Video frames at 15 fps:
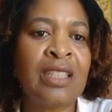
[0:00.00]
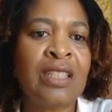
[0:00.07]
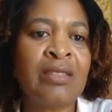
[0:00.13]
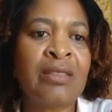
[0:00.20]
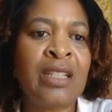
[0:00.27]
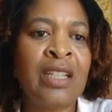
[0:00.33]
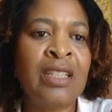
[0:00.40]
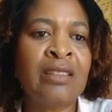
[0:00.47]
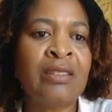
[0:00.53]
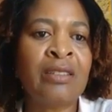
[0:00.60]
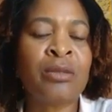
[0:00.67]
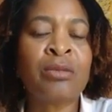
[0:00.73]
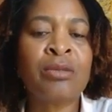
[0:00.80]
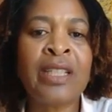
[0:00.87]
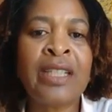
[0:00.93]
right?
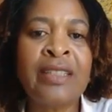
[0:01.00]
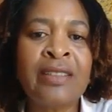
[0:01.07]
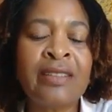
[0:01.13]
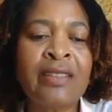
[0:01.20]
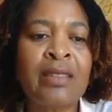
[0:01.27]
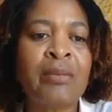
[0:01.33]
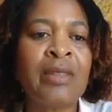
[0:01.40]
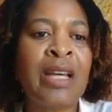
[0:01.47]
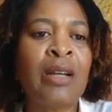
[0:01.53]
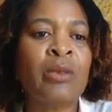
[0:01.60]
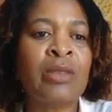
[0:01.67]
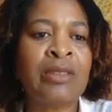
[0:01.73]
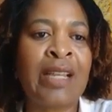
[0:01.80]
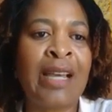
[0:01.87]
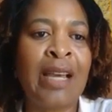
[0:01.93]
The racism that
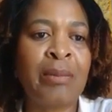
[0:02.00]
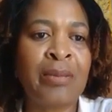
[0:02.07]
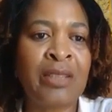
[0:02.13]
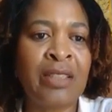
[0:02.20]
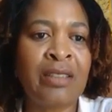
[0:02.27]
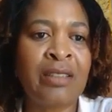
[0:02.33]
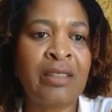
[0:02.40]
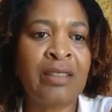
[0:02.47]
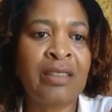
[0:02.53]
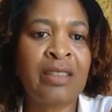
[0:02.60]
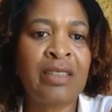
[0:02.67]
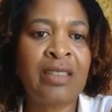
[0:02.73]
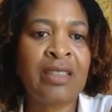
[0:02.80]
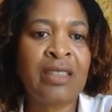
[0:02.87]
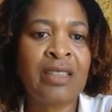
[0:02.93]
was happening,
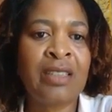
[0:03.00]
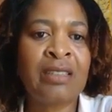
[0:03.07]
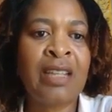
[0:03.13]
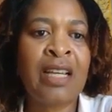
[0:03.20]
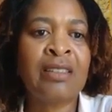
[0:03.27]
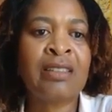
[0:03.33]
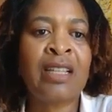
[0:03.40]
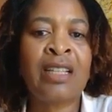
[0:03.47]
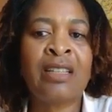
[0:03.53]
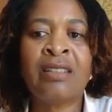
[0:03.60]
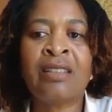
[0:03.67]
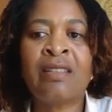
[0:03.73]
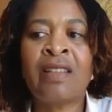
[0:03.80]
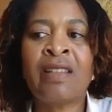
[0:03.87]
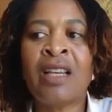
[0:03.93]
that
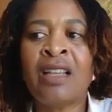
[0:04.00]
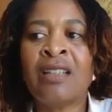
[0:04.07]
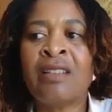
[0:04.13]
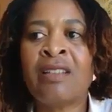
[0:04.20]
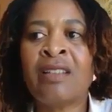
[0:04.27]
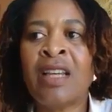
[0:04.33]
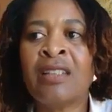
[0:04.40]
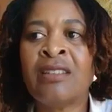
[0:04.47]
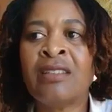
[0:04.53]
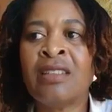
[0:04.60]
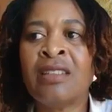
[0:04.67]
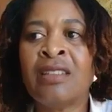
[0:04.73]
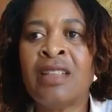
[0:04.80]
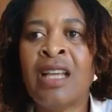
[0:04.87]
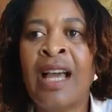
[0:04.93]

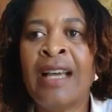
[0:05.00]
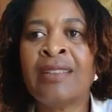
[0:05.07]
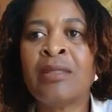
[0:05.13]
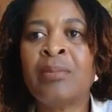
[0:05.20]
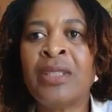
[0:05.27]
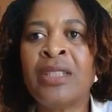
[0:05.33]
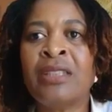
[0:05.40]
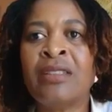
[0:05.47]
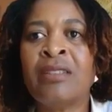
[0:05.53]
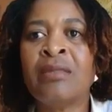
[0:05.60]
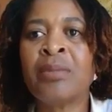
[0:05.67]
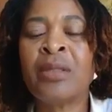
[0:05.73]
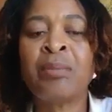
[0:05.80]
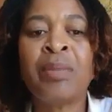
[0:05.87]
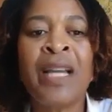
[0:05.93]
has been
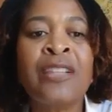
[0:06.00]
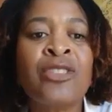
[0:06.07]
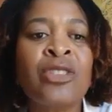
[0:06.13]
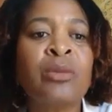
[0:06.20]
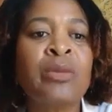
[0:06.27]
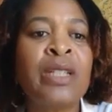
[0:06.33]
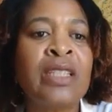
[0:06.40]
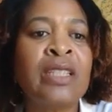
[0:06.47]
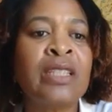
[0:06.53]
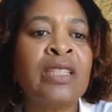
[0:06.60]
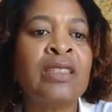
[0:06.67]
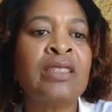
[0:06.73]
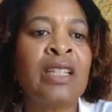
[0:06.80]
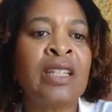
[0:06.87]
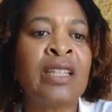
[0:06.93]

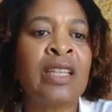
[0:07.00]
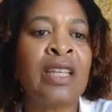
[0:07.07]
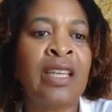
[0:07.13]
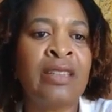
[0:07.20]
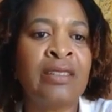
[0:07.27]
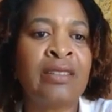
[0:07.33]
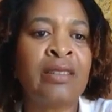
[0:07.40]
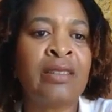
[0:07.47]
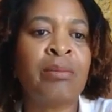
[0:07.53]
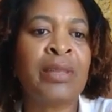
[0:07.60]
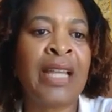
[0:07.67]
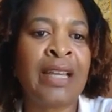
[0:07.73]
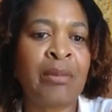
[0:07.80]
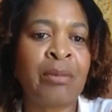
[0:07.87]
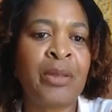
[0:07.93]
perpetuated against
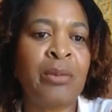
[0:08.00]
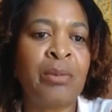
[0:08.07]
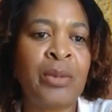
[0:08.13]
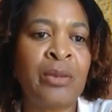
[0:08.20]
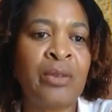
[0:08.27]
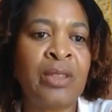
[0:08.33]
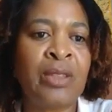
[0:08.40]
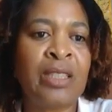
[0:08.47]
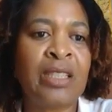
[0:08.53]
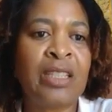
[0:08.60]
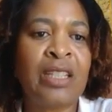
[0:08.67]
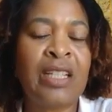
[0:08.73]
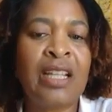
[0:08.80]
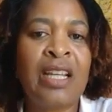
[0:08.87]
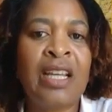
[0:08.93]
Black people.
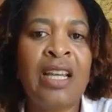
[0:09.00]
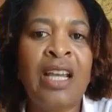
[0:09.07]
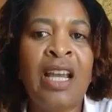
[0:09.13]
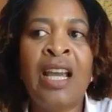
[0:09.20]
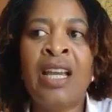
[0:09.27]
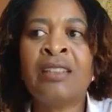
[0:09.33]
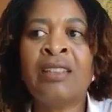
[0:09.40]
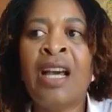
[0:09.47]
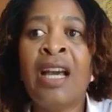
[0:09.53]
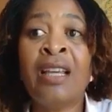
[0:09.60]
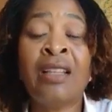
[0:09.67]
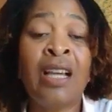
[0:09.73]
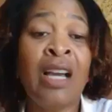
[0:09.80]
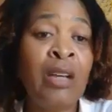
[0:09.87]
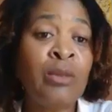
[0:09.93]
And
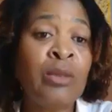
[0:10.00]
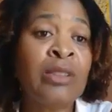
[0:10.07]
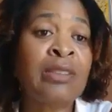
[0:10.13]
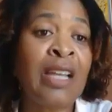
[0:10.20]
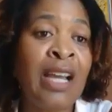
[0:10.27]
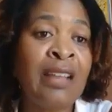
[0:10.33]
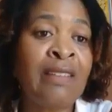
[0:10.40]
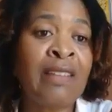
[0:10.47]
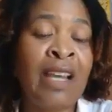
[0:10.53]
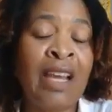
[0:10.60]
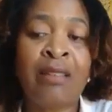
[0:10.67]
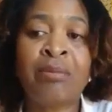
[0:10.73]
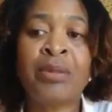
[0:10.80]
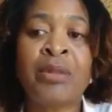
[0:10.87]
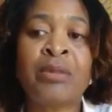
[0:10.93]
I was at
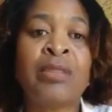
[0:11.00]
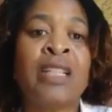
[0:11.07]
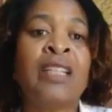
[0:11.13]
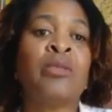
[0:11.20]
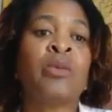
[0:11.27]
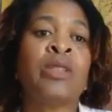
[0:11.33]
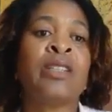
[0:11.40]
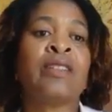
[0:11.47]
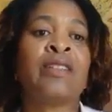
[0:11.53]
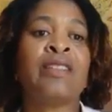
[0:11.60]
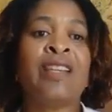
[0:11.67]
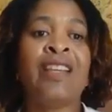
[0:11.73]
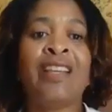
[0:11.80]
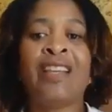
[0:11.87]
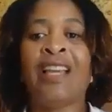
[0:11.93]
that parade where
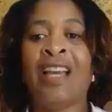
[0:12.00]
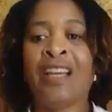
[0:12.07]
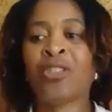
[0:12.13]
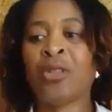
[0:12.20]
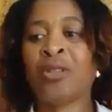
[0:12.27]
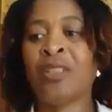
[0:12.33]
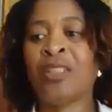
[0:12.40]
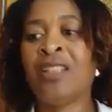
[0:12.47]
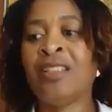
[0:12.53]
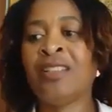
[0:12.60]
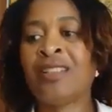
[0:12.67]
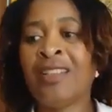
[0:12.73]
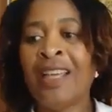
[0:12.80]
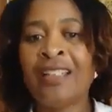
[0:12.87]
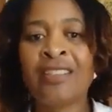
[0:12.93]
they actually
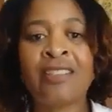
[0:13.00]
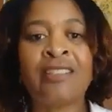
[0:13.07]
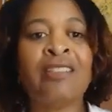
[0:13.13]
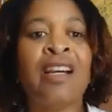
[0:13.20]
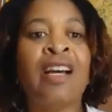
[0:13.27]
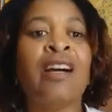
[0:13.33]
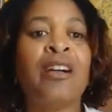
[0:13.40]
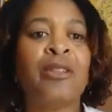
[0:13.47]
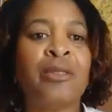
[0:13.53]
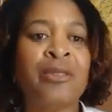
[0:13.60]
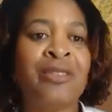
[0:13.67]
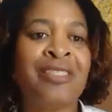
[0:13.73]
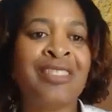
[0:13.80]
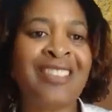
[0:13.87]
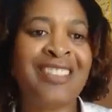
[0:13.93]
sat us
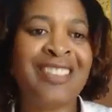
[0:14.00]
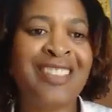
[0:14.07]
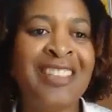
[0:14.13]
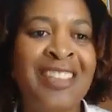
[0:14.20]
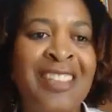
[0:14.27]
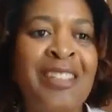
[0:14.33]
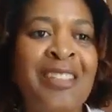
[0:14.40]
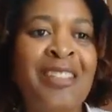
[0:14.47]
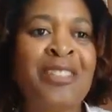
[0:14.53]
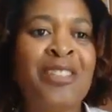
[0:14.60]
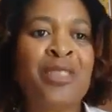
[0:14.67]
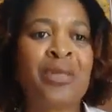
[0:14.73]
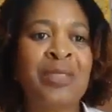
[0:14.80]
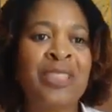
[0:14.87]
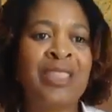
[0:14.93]
down in the
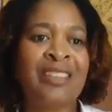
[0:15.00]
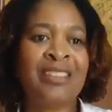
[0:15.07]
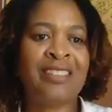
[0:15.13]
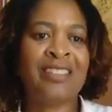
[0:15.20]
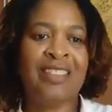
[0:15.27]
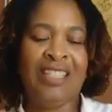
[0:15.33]
street